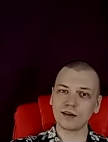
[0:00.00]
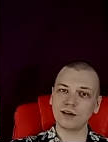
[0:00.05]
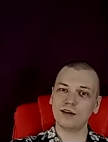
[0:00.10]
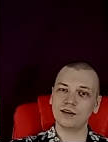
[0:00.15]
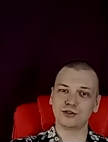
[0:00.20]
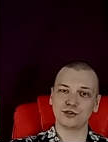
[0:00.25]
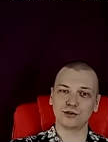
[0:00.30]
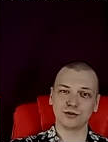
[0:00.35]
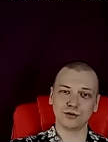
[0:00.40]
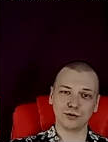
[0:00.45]

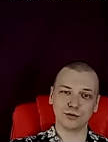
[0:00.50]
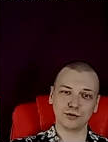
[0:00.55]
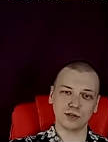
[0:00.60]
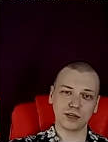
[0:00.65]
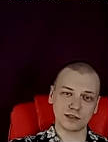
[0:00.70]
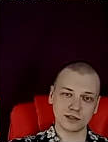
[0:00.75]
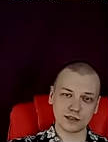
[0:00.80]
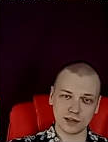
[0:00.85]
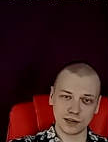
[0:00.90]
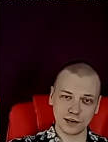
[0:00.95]
so
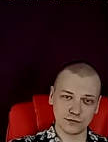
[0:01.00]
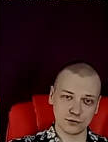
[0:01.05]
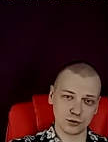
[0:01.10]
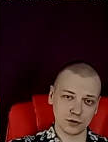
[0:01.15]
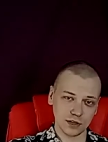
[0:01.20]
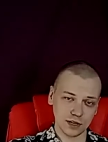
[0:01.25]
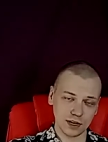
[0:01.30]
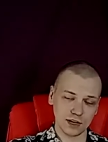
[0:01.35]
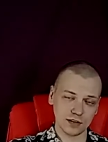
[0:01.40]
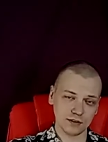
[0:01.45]
that saves you a
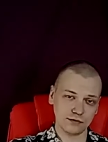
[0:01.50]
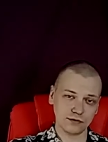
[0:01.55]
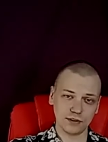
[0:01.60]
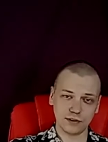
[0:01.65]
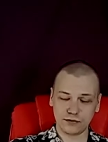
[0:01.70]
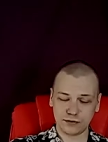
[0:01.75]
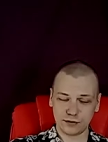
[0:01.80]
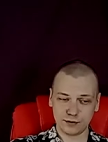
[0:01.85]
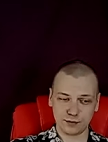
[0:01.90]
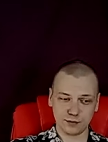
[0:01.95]
lot of
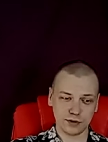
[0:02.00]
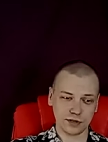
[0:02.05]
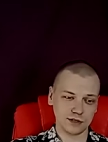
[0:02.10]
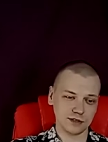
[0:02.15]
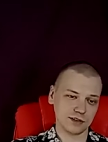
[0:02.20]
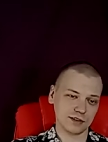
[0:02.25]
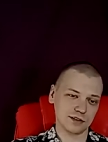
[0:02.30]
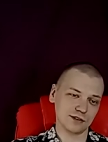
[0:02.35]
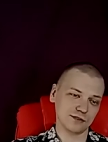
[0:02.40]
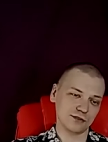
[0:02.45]
effort,
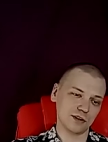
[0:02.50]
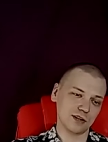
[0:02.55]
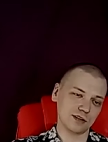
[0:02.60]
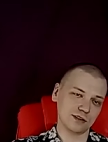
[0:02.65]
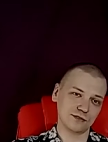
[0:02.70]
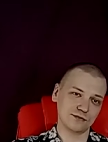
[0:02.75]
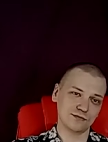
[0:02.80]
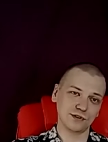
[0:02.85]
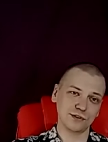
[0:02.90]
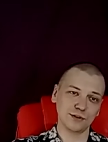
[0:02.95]
basically, right?
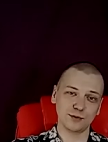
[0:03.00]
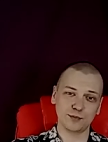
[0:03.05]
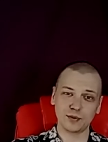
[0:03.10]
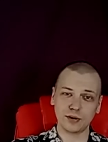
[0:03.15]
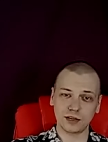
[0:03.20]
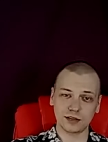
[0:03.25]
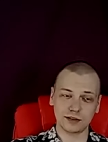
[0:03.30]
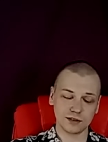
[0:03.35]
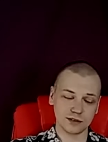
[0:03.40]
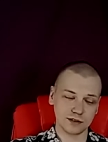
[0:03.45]
It's very
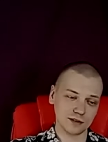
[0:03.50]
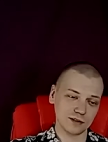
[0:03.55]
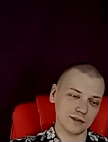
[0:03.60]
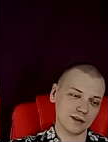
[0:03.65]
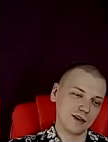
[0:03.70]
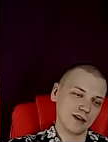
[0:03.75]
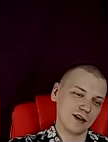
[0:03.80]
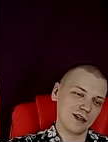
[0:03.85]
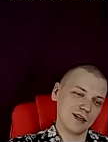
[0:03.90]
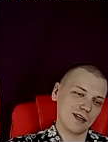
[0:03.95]
practical
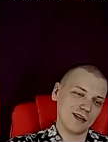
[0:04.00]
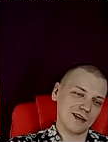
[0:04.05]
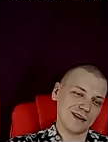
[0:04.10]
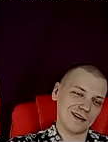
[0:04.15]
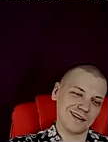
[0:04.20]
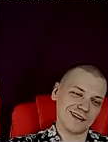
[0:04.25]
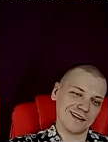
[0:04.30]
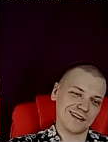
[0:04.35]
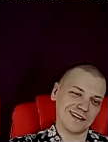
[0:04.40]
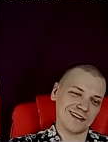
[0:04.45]

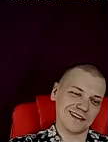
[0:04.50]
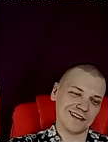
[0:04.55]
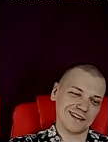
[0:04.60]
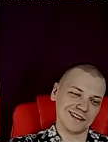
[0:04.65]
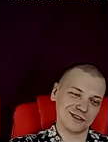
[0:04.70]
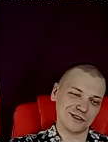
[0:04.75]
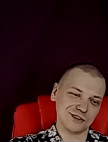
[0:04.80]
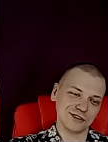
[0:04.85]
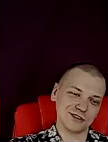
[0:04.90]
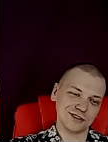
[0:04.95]
uh,
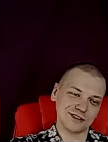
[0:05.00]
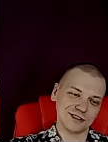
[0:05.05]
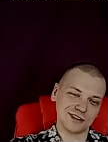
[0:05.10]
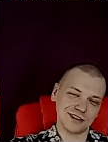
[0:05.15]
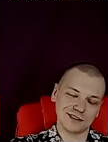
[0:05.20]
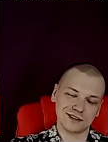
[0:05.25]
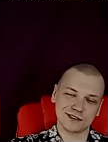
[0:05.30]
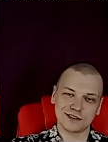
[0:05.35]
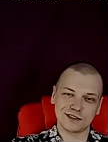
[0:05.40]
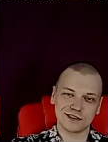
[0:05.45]
in this
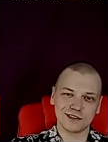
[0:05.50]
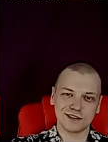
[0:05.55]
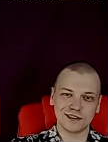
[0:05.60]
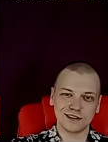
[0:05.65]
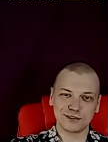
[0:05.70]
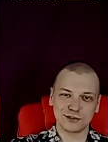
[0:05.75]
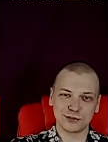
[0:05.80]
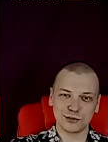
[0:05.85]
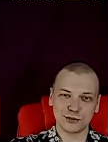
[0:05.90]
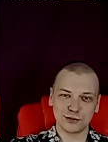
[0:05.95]
sense. Uh,
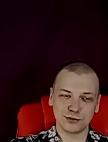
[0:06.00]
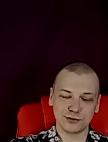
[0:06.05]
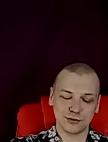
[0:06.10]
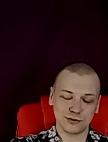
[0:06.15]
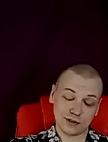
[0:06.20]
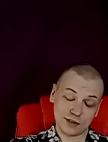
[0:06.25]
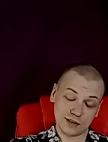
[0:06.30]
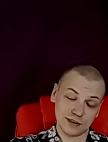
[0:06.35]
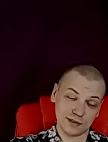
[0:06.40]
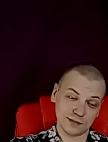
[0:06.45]
so
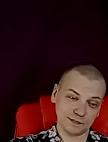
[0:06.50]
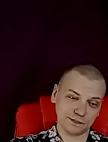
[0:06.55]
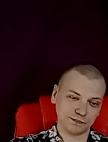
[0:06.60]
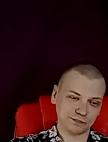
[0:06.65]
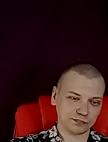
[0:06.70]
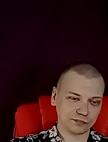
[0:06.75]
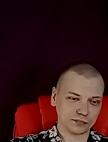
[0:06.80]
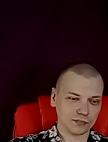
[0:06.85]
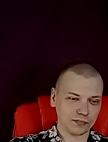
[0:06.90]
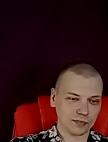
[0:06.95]
yeah.
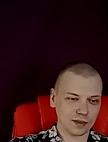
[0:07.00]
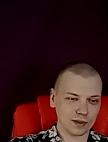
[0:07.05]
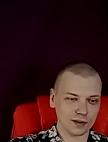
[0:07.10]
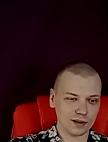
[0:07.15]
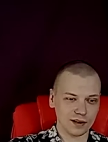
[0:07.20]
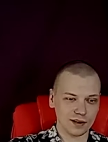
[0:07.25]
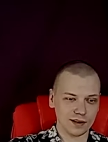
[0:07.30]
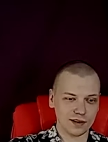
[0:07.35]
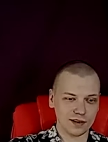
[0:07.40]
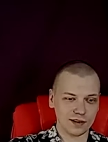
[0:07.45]

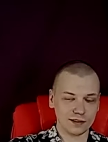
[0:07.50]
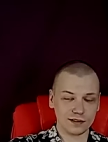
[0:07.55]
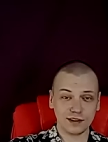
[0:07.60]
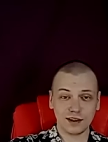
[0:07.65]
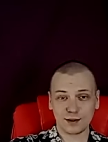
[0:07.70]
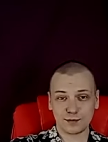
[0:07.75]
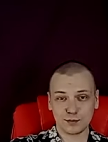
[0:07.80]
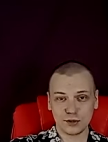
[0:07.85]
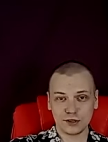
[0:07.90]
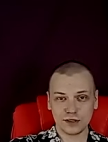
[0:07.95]
Uh,
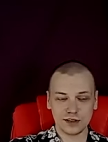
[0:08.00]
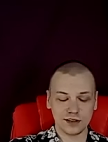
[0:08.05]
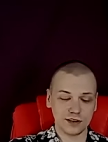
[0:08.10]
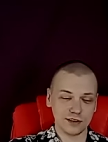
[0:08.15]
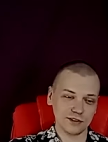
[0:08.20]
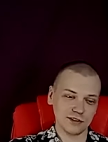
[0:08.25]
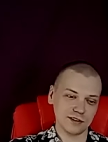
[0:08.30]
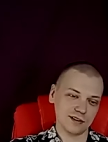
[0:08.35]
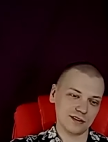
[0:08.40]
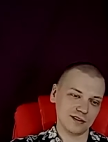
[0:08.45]
thank me
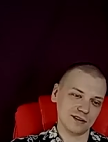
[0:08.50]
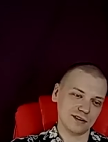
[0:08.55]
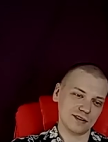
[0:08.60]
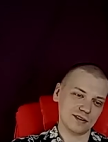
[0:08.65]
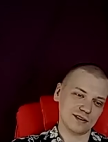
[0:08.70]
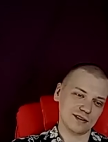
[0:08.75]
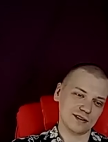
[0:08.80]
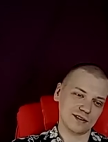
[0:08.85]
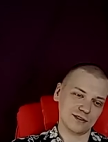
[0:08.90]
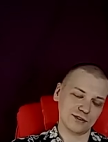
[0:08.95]
later.
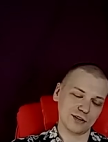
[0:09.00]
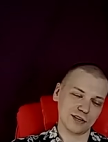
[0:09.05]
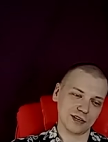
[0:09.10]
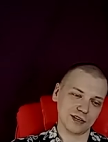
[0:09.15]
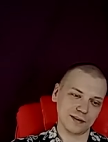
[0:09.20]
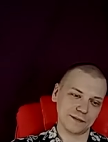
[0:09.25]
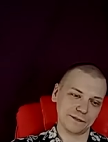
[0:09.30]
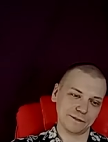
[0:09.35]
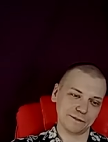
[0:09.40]
Uh, okay.